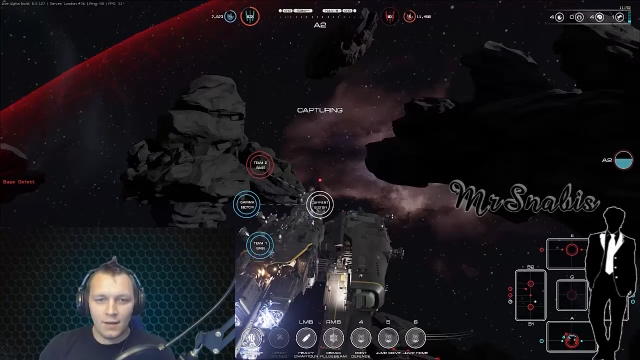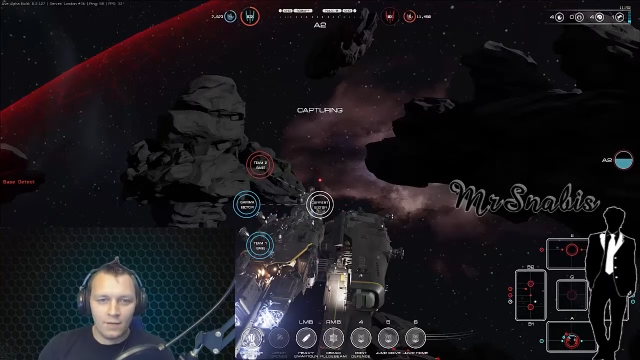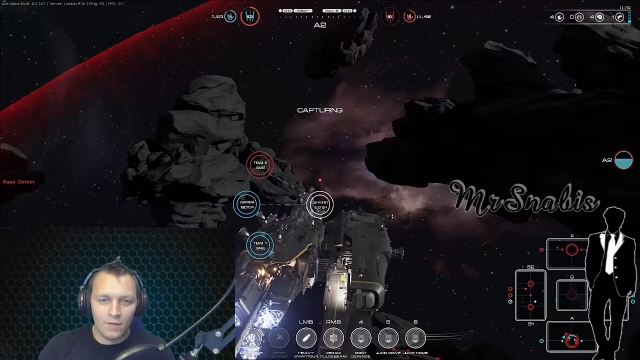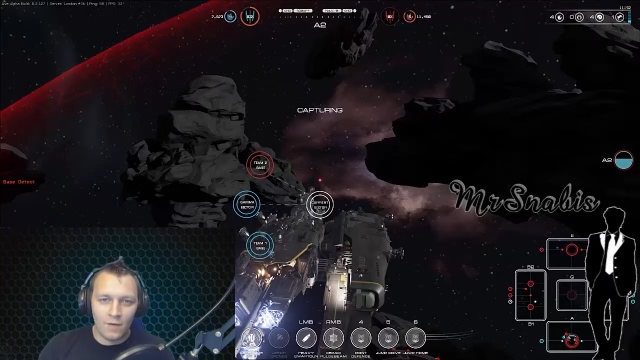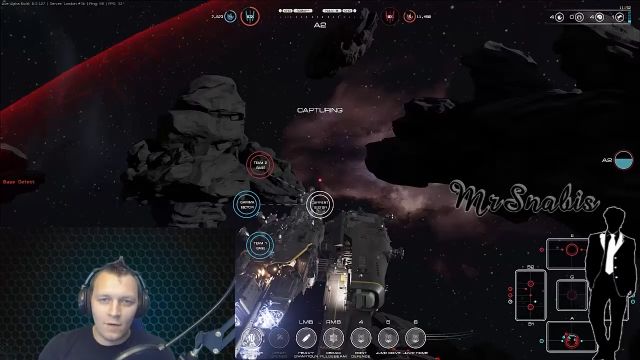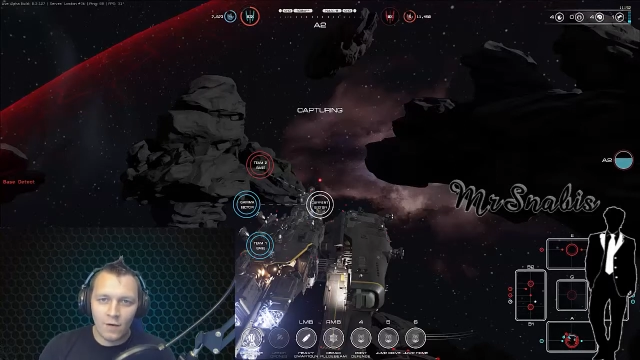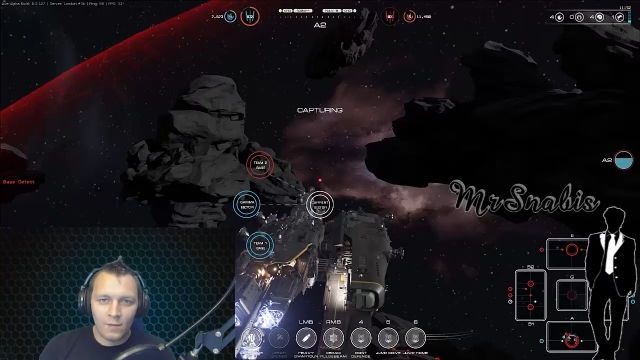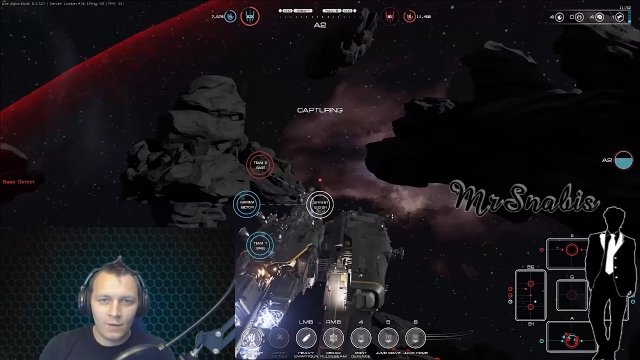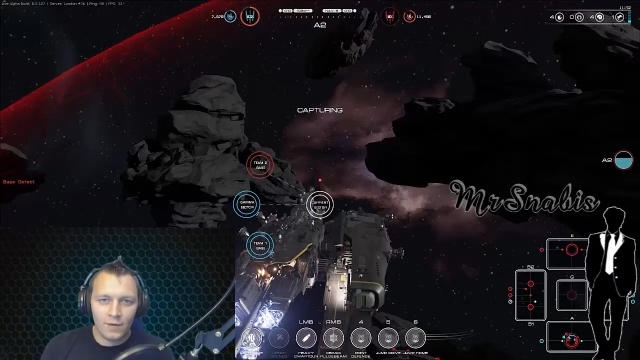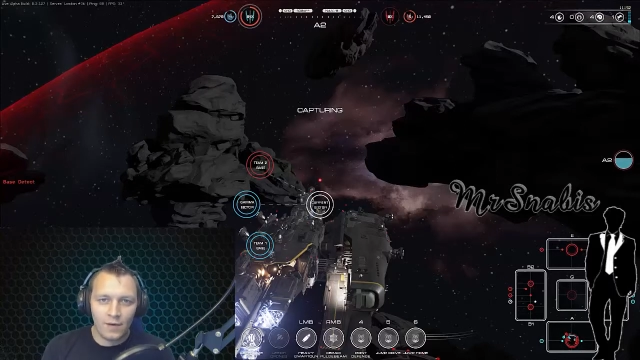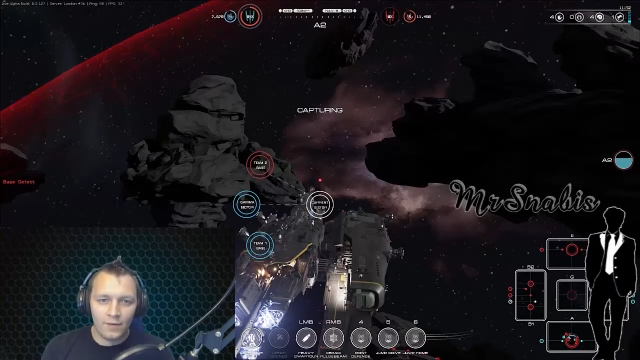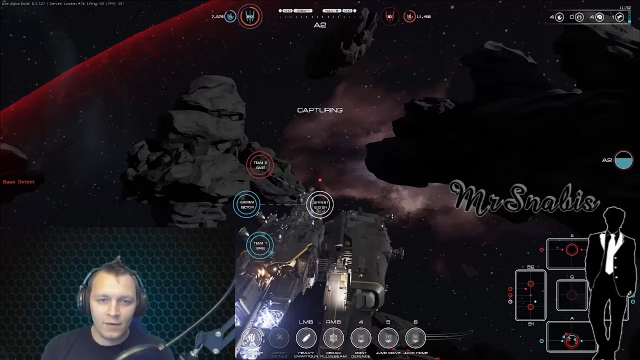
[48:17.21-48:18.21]
there's not
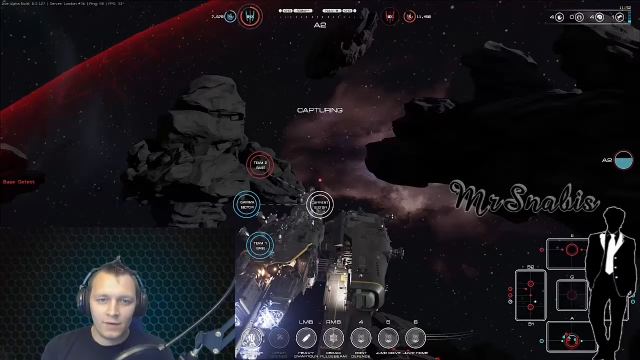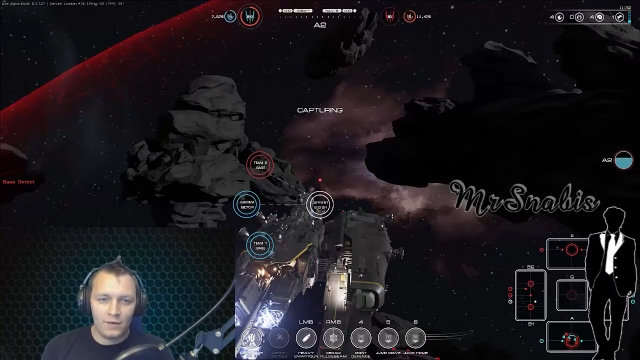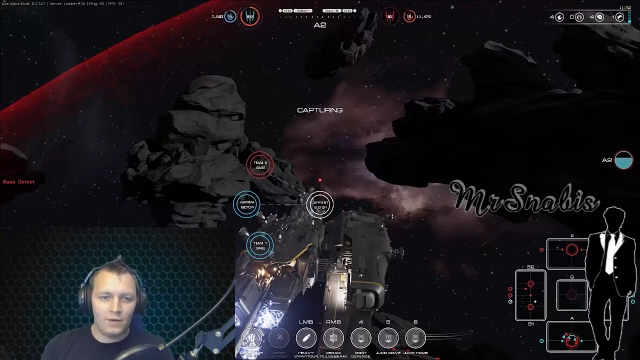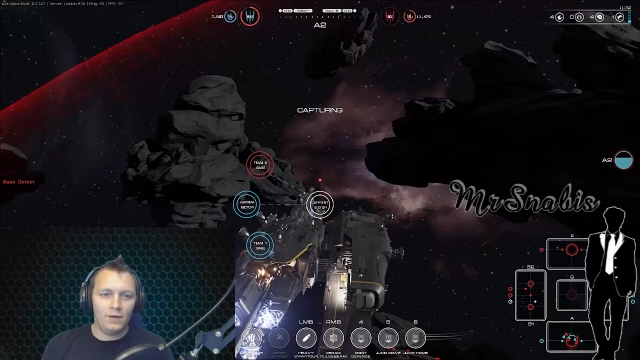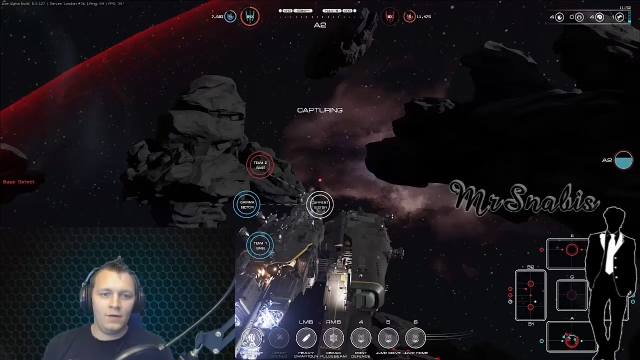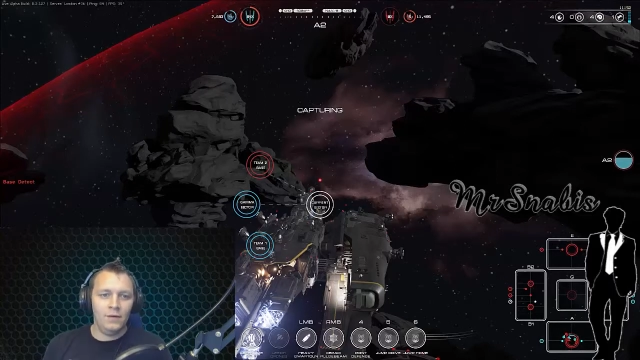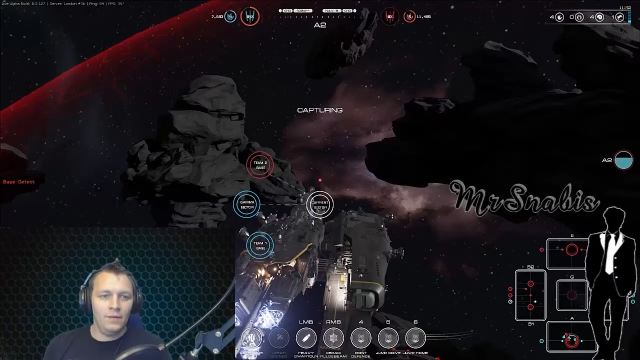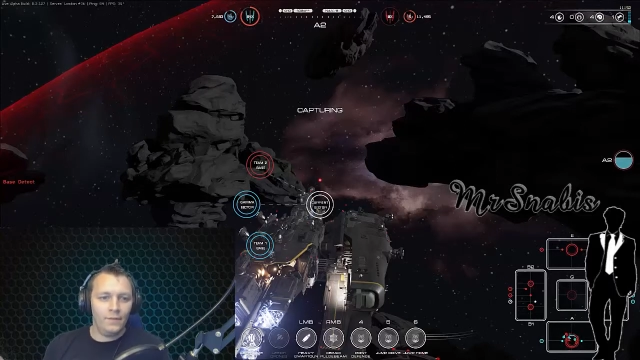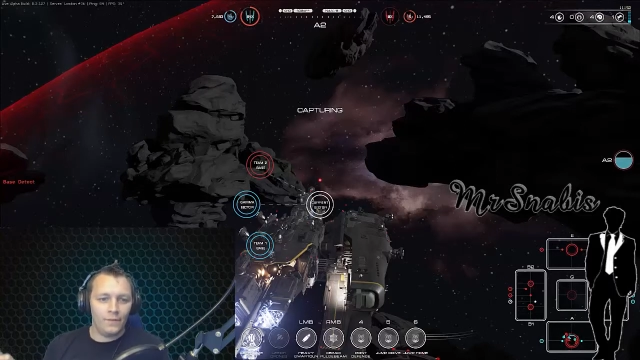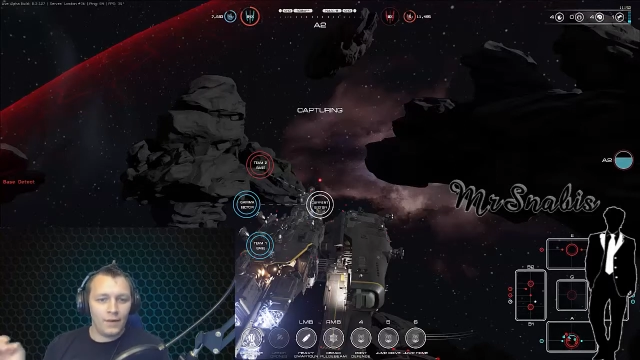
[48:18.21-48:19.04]
much difference at all.